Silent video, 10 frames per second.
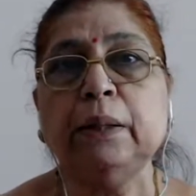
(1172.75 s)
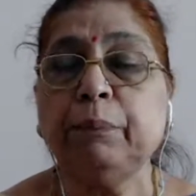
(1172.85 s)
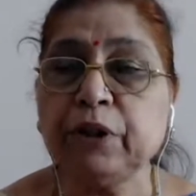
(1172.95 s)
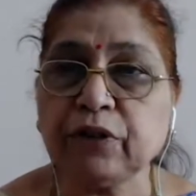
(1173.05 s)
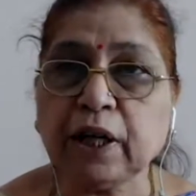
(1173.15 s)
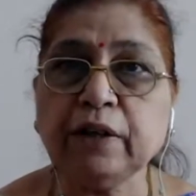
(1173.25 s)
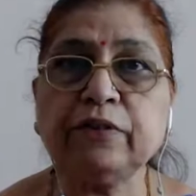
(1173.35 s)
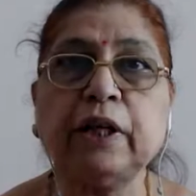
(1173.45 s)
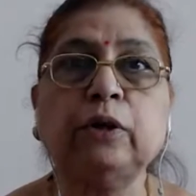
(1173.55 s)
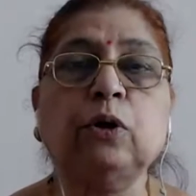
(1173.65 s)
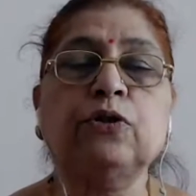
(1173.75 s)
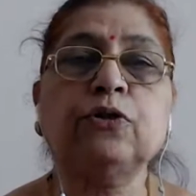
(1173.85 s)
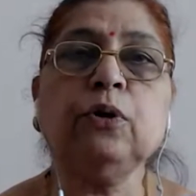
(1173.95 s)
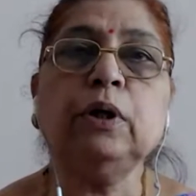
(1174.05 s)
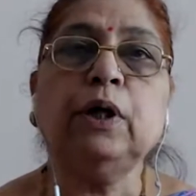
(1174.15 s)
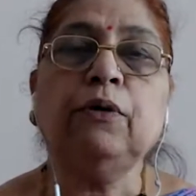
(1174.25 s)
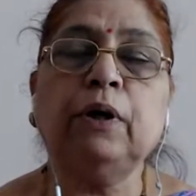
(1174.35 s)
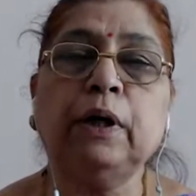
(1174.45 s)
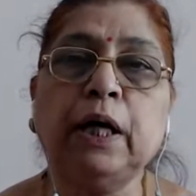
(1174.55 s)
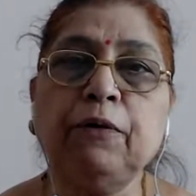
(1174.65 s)
Besides that, also,
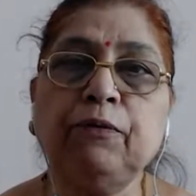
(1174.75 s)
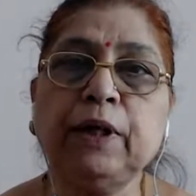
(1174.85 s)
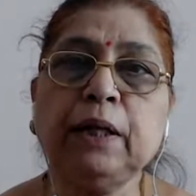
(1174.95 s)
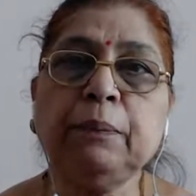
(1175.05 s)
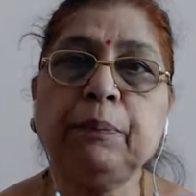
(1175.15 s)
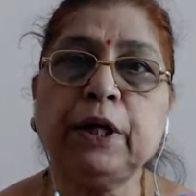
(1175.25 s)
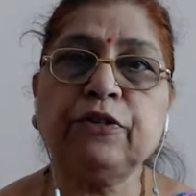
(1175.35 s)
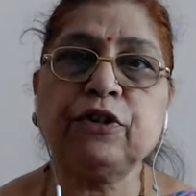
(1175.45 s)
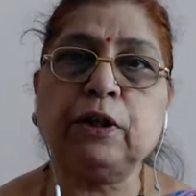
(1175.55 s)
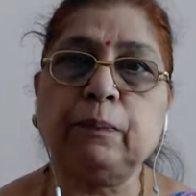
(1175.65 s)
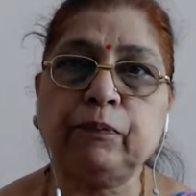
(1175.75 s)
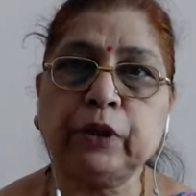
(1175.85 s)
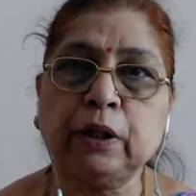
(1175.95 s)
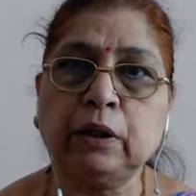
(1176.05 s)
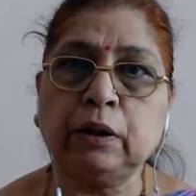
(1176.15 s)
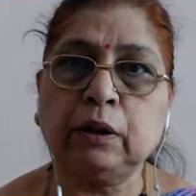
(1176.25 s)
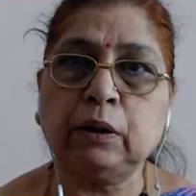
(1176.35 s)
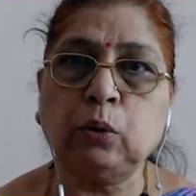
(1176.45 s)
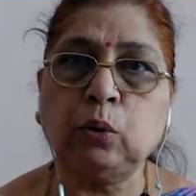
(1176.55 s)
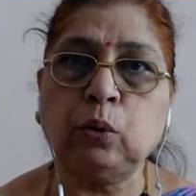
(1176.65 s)
every person
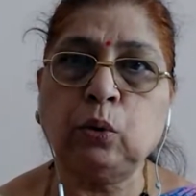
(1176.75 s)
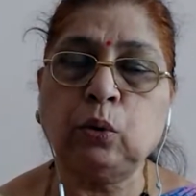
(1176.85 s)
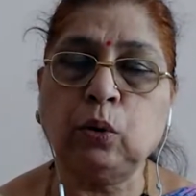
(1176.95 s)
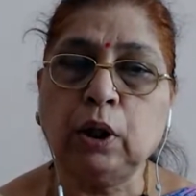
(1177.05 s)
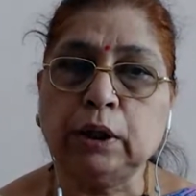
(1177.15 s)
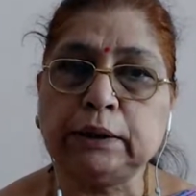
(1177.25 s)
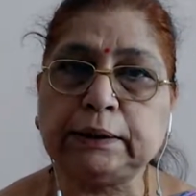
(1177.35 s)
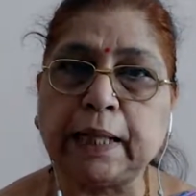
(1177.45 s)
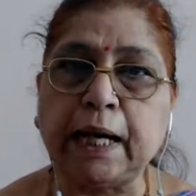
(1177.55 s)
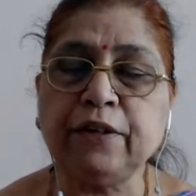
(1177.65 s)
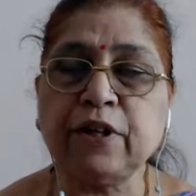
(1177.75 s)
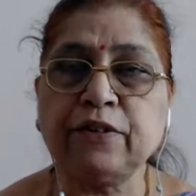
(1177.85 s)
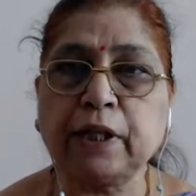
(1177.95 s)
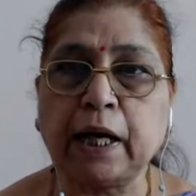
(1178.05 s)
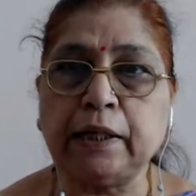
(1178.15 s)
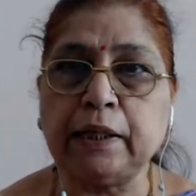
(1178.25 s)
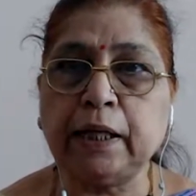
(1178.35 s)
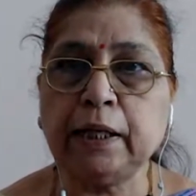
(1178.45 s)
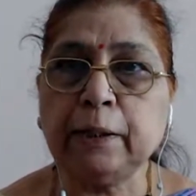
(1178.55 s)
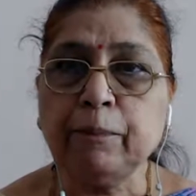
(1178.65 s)
who stands as a
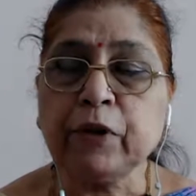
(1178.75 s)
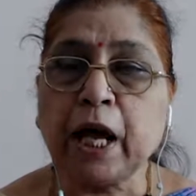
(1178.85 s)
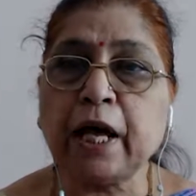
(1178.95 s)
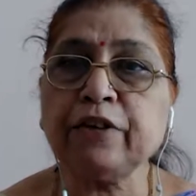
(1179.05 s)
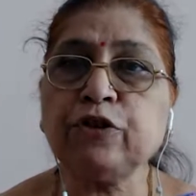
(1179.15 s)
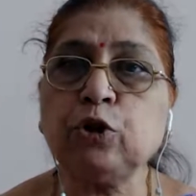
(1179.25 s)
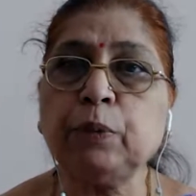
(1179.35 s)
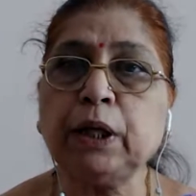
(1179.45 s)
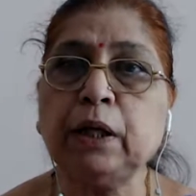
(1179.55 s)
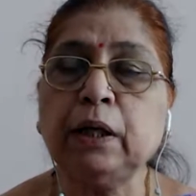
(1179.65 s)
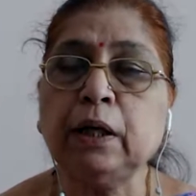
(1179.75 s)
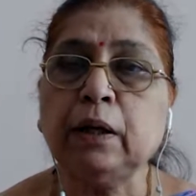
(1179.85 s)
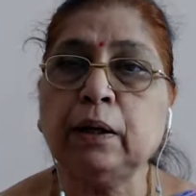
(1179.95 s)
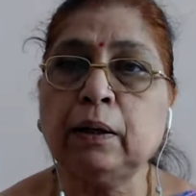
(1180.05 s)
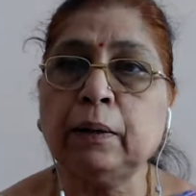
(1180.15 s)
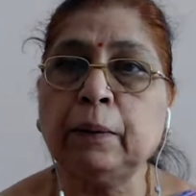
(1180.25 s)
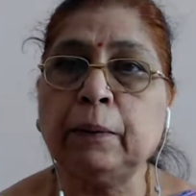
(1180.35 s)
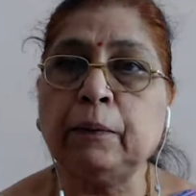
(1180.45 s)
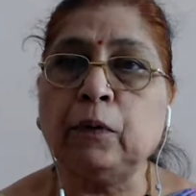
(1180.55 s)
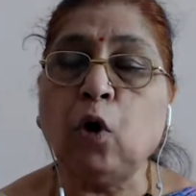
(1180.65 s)
candidate has to be
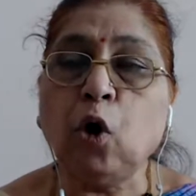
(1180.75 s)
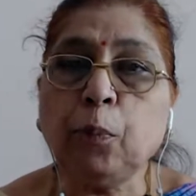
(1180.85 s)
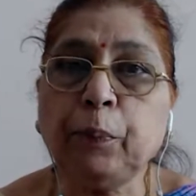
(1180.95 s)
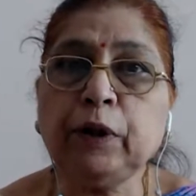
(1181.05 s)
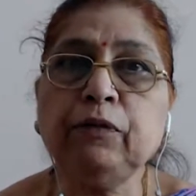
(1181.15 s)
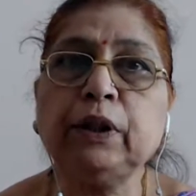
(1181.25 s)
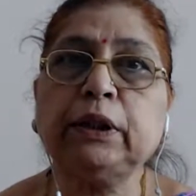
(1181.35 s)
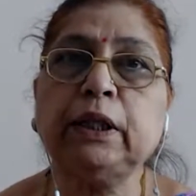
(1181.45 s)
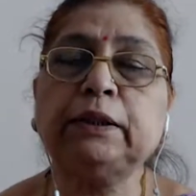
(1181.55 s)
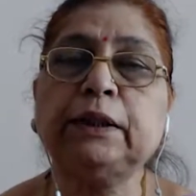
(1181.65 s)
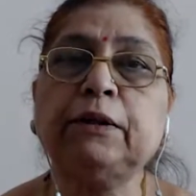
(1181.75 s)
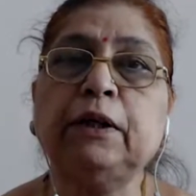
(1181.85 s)
open with his